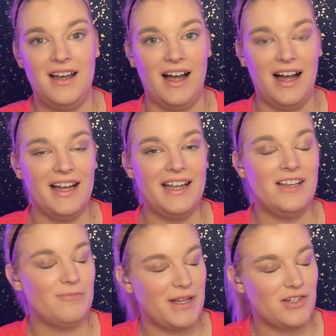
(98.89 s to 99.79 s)
I
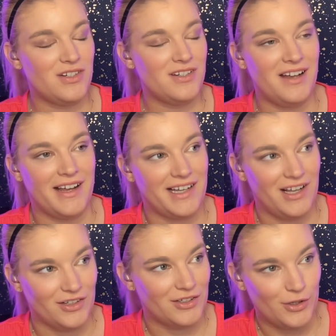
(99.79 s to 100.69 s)
have mentioned I
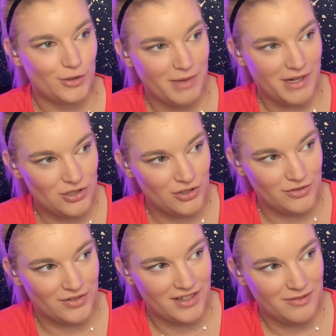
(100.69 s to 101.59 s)
color code my
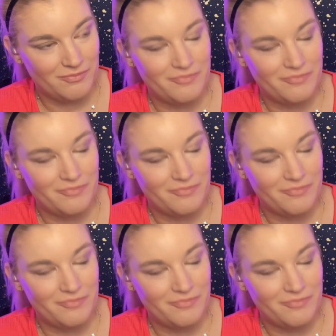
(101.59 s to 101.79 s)
children,